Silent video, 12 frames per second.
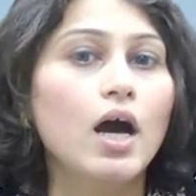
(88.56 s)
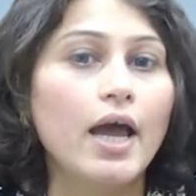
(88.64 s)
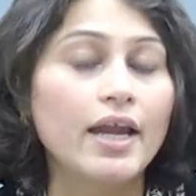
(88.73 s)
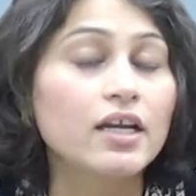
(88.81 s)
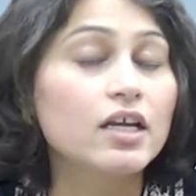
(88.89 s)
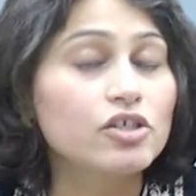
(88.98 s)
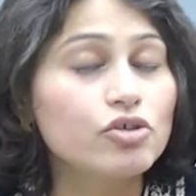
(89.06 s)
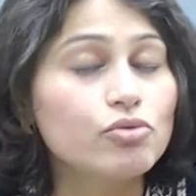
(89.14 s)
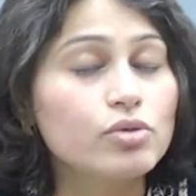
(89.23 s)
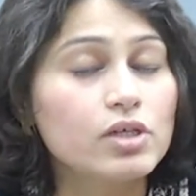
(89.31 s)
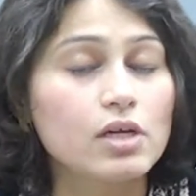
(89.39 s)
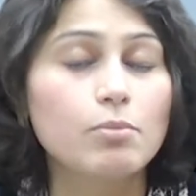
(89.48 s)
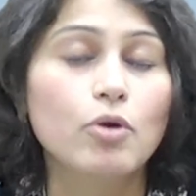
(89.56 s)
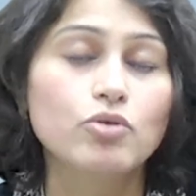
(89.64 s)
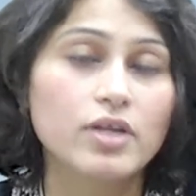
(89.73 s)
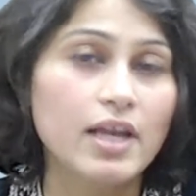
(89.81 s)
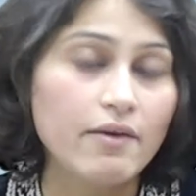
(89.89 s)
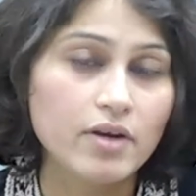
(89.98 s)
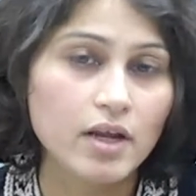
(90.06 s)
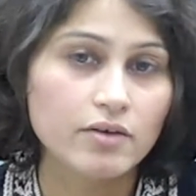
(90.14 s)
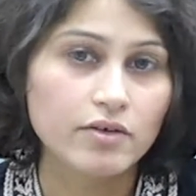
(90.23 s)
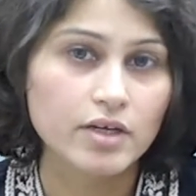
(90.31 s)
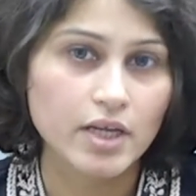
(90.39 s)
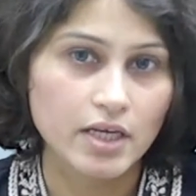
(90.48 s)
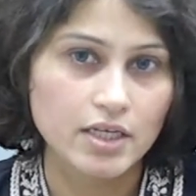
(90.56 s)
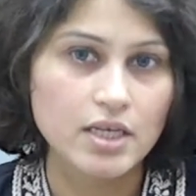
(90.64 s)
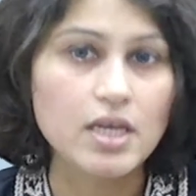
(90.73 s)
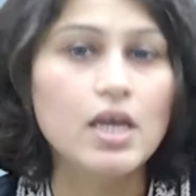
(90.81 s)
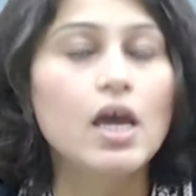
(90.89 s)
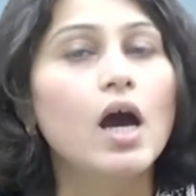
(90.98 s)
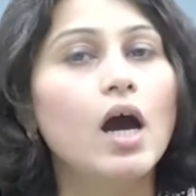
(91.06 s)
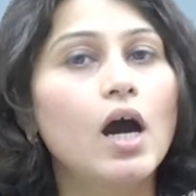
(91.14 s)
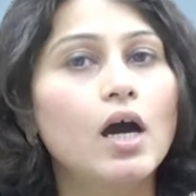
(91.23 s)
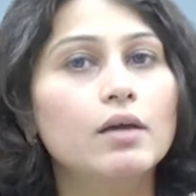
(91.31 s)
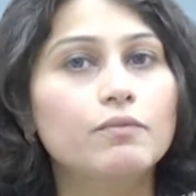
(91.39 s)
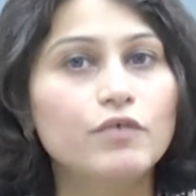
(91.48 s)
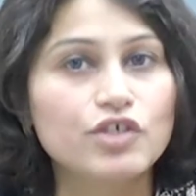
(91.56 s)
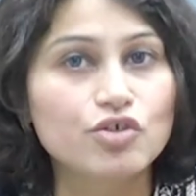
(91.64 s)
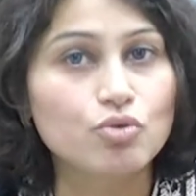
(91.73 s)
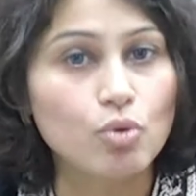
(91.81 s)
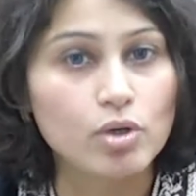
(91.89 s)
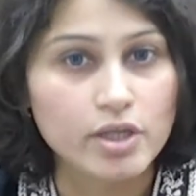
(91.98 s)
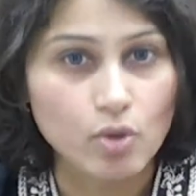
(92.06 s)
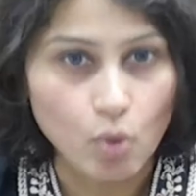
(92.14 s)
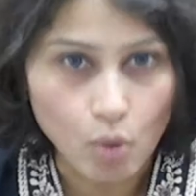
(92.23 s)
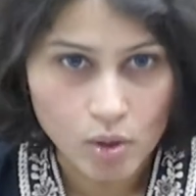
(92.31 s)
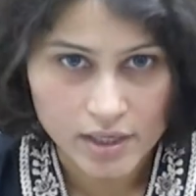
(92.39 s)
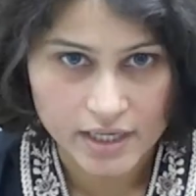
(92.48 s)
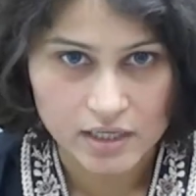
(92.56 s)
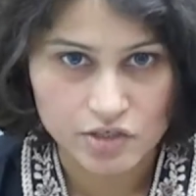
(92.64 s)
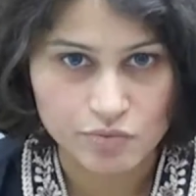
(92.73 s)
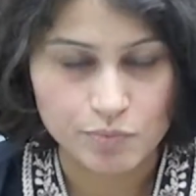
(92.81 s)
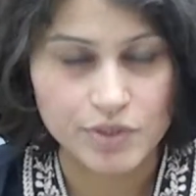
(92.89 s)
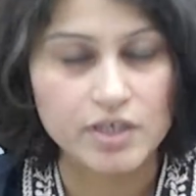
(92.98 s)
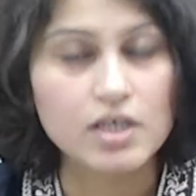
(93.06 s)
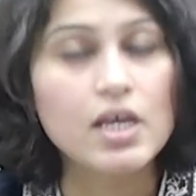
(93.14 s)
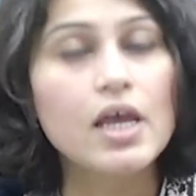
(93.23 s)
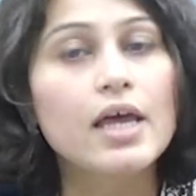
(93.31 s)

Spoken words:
and continued till about 1100 AD, which is called the Old English period.